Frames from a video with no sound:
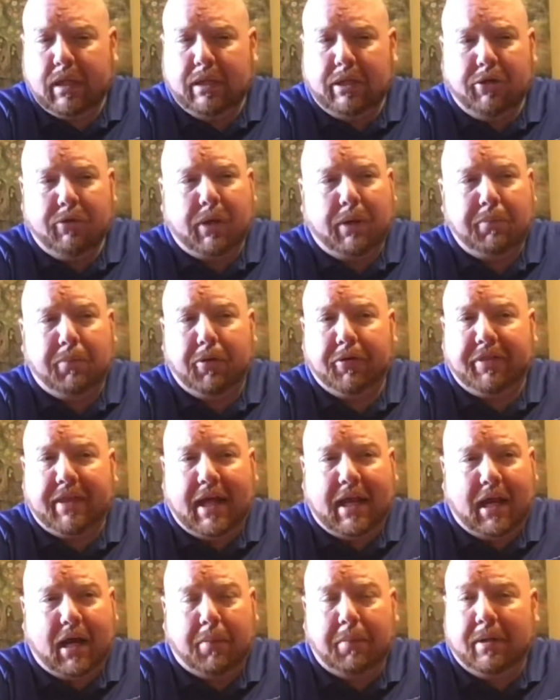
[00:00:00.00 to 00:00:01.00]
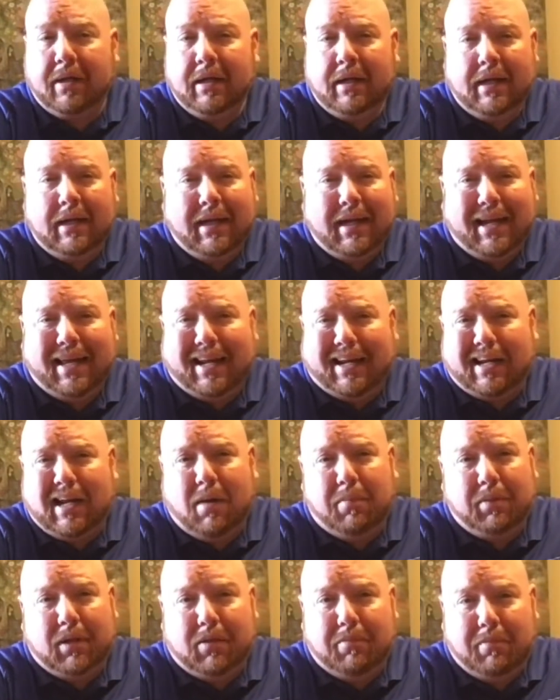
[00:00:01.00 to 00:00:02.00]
You can put that up in a couple